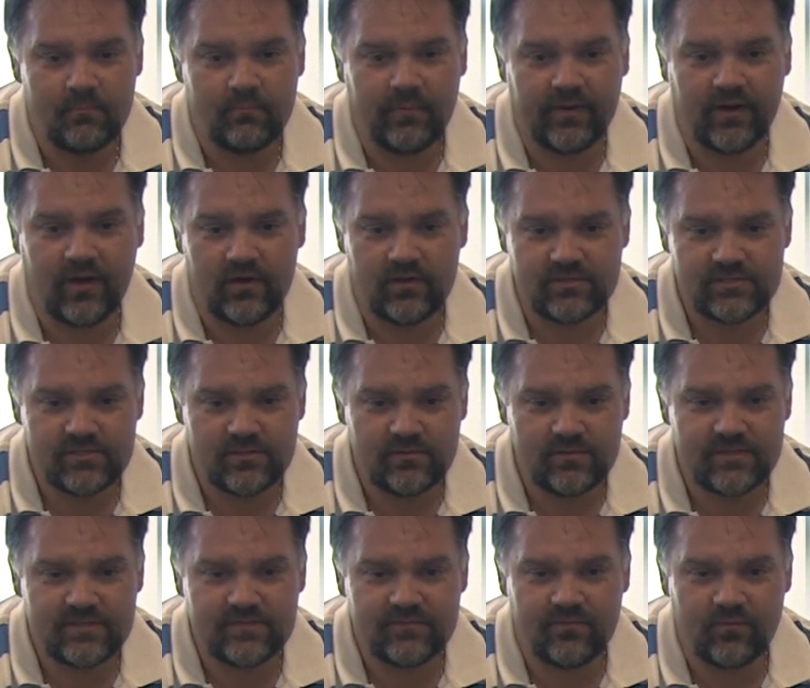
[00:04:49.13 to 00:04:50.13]
but
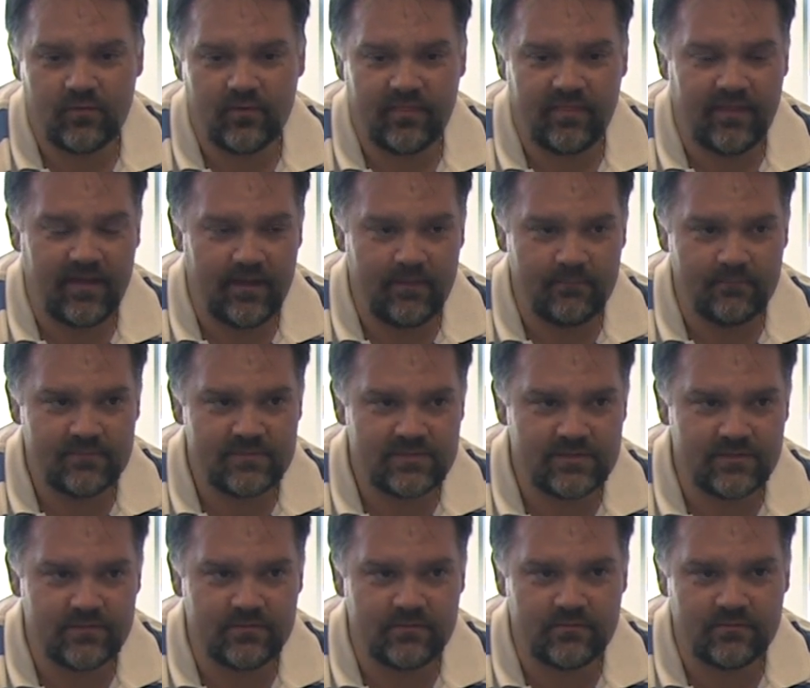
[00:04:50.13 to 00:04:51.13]
also it's for them
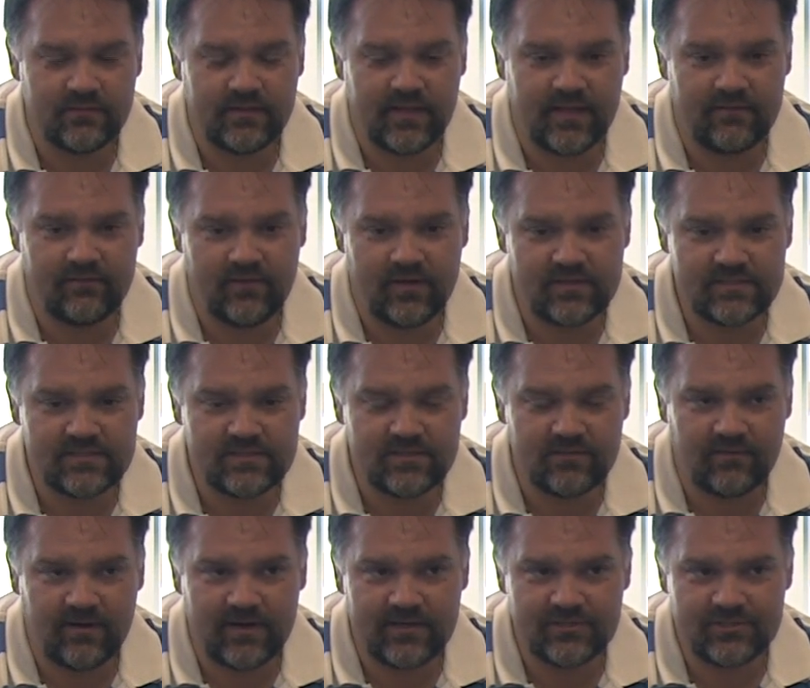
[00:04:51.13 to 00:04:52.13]
to give us
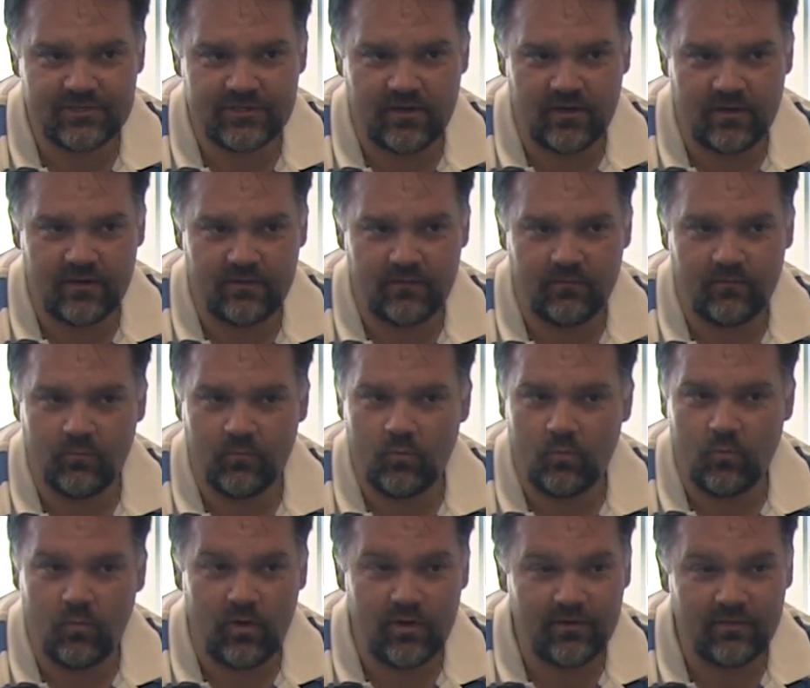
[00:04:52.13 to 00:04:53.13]
direction
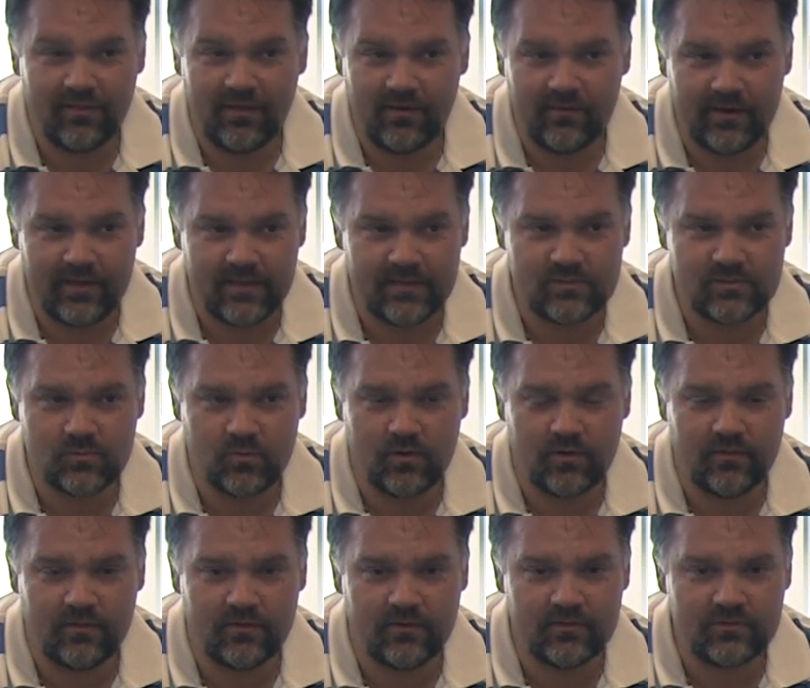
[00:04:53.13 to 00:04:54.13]
on what are their needs
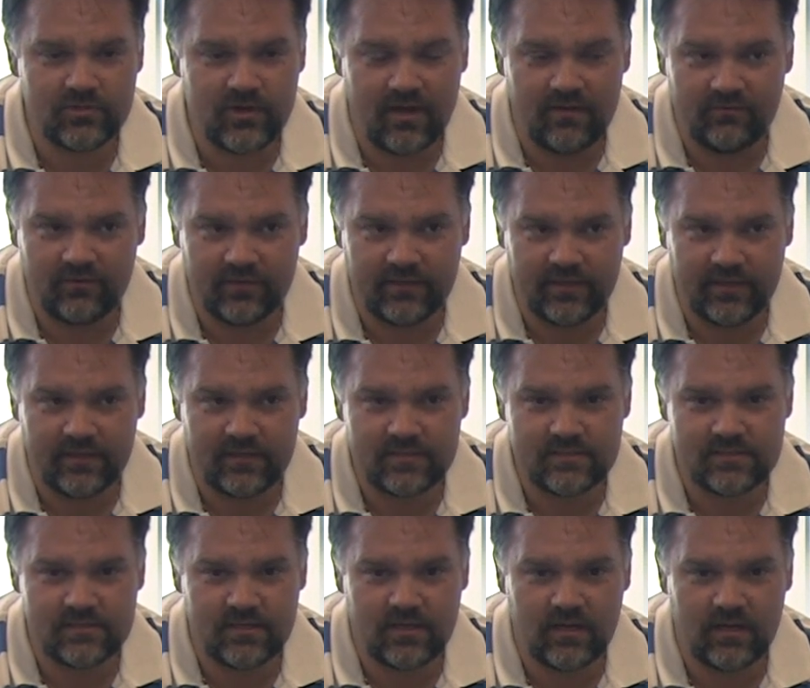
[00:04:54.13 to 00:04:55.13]
what are their travel
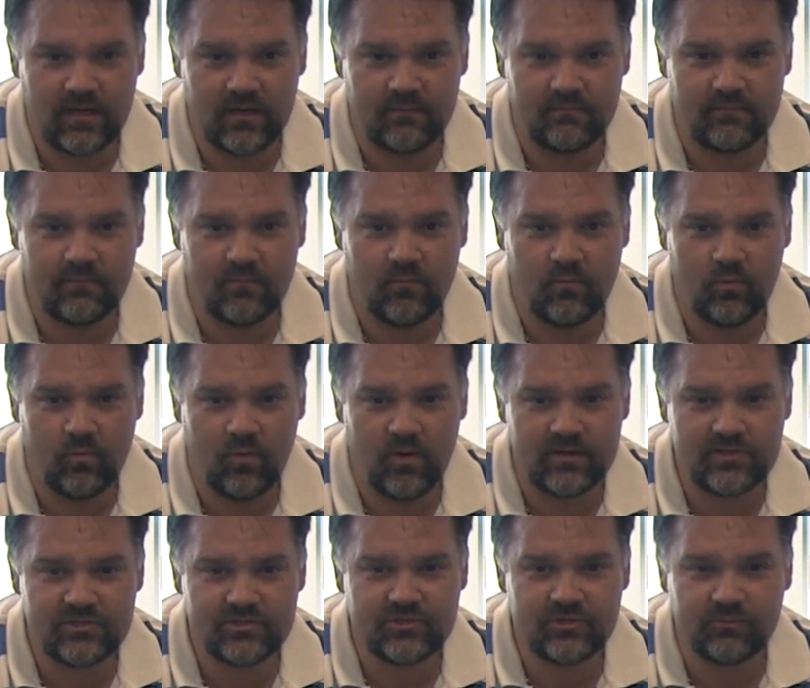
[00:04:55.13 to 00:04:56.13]
needs um,
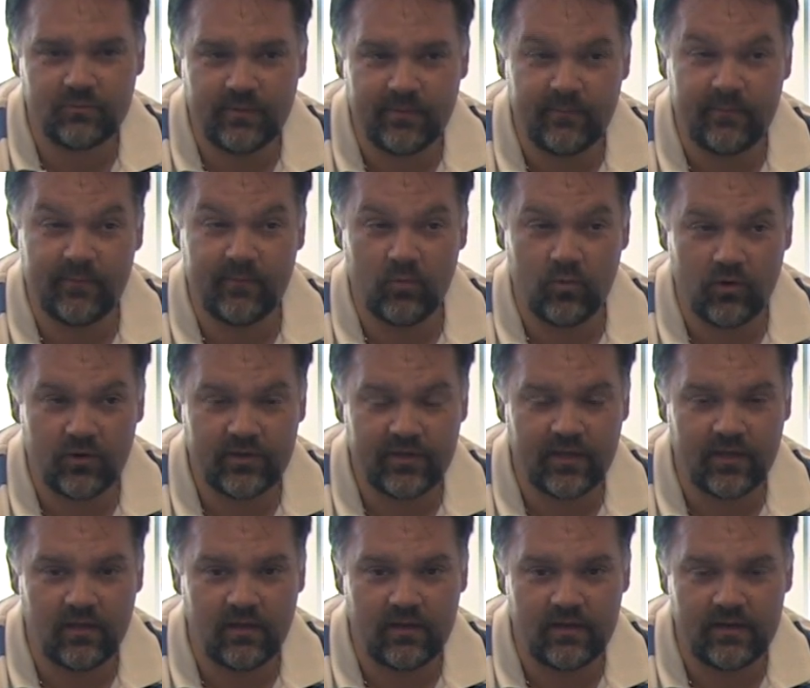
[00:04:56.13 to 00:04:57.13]
what should we be
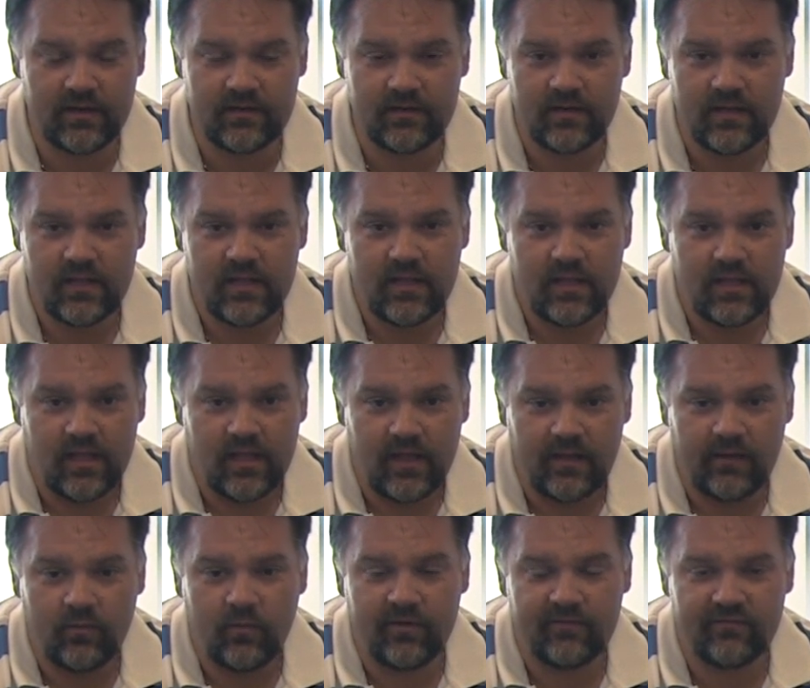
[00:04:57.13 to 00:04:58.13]
working on and
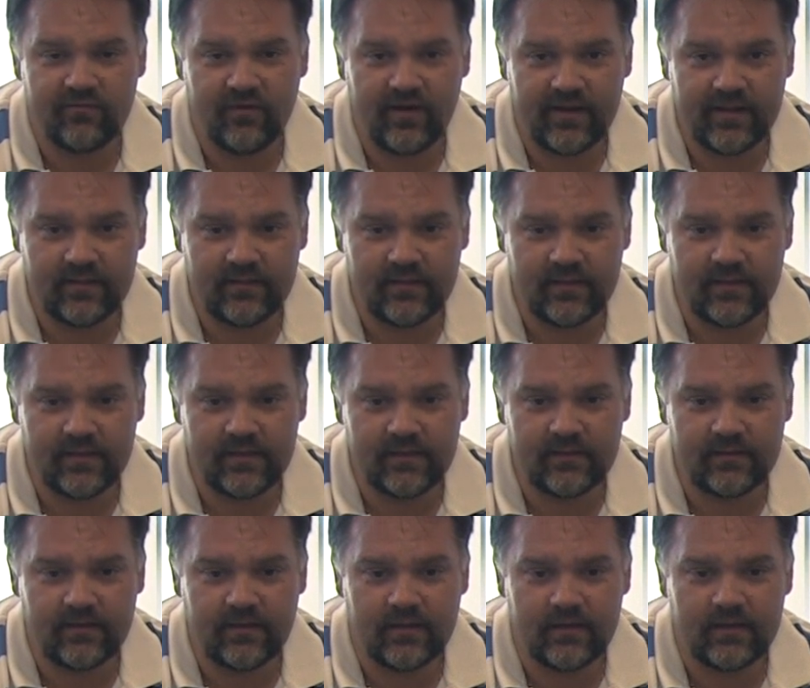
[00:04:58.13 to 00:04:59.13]
and quite
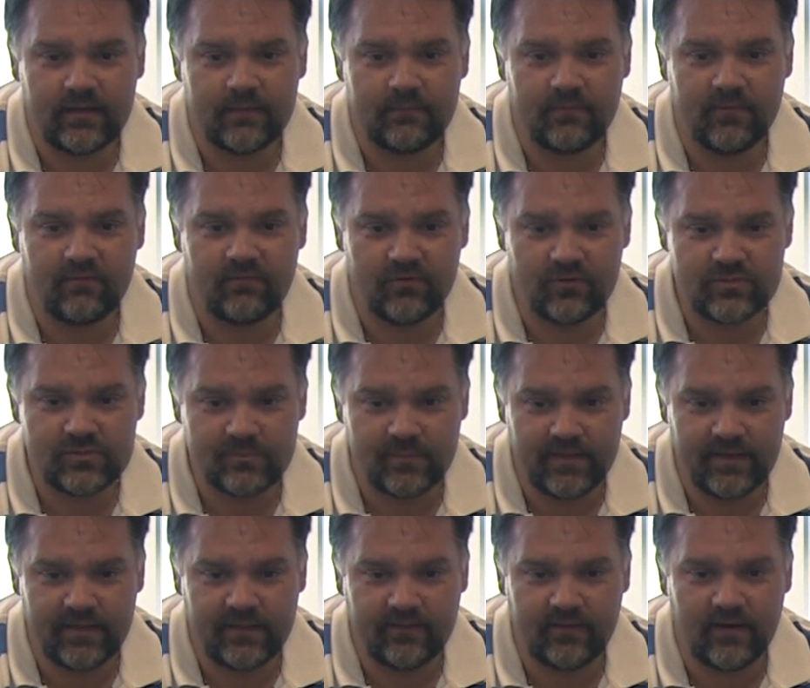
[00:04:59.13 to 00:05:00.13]
frankly um, the first
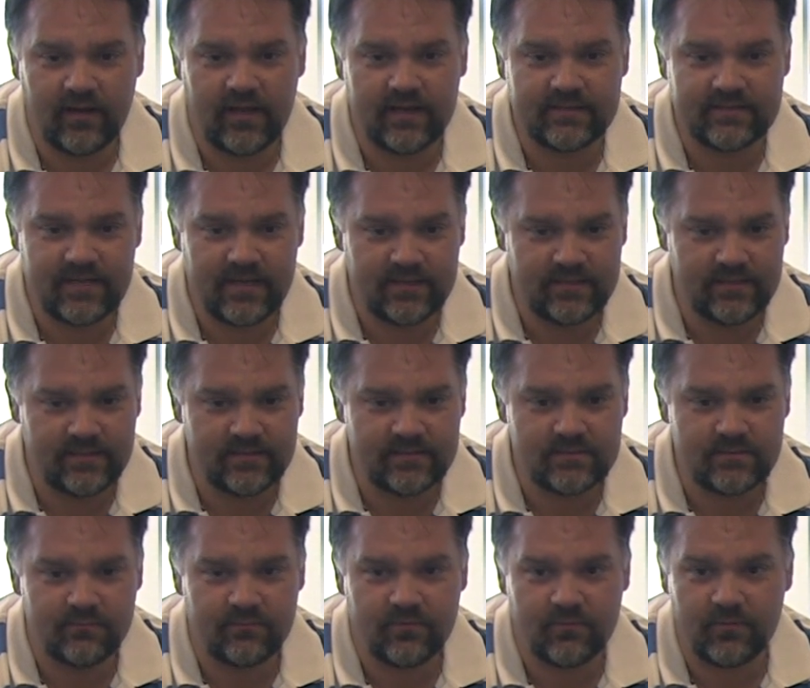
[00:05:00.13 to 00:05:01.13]
meeting that i attended
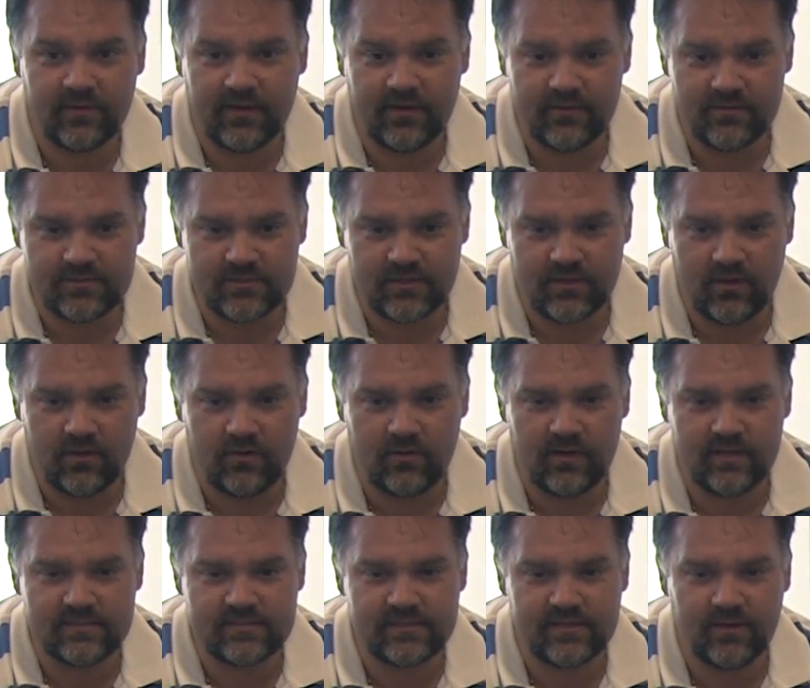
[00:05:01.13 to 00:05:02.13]
some three years ago
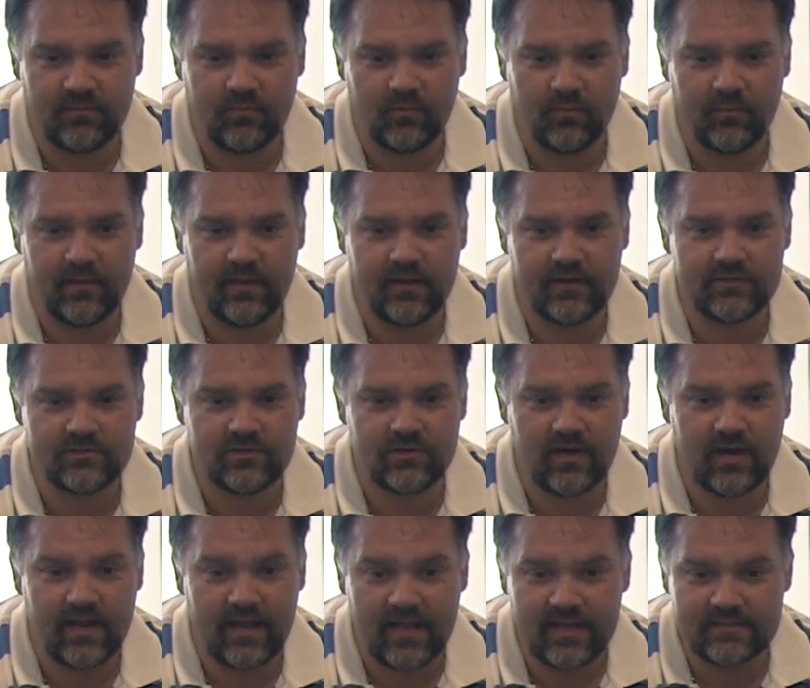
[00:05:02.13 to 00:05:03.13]
as the airport manager
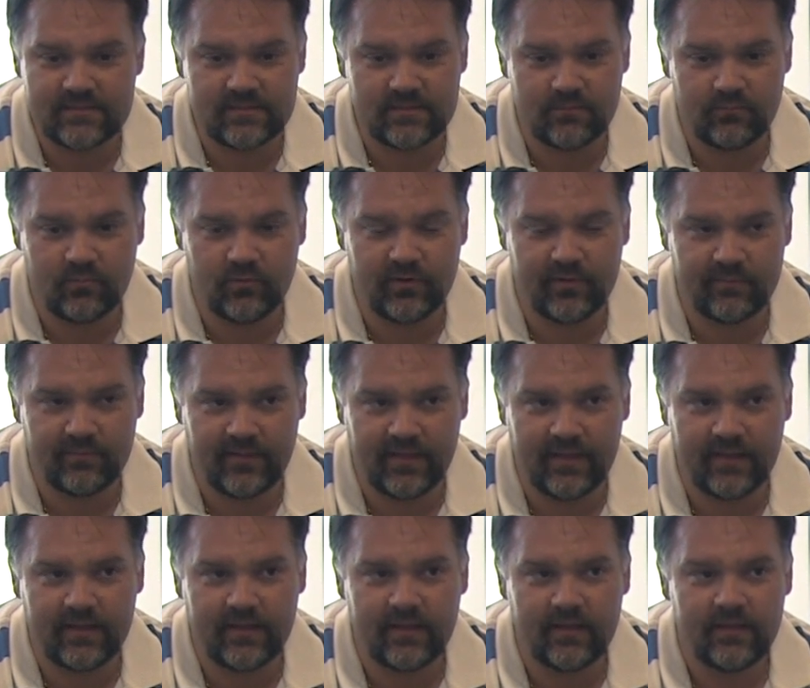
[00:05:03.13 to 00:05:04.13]
i asked them point
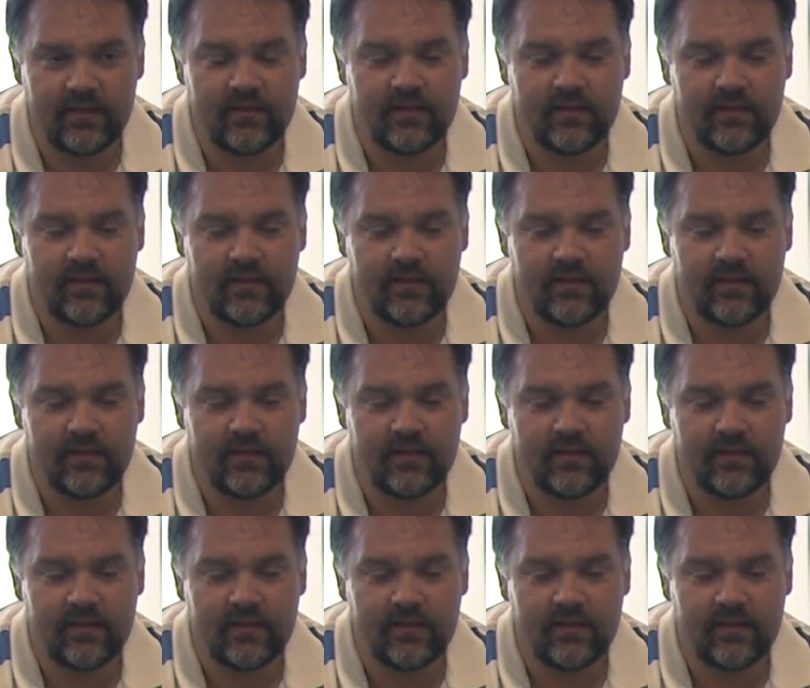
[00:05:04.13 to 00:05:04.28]
blank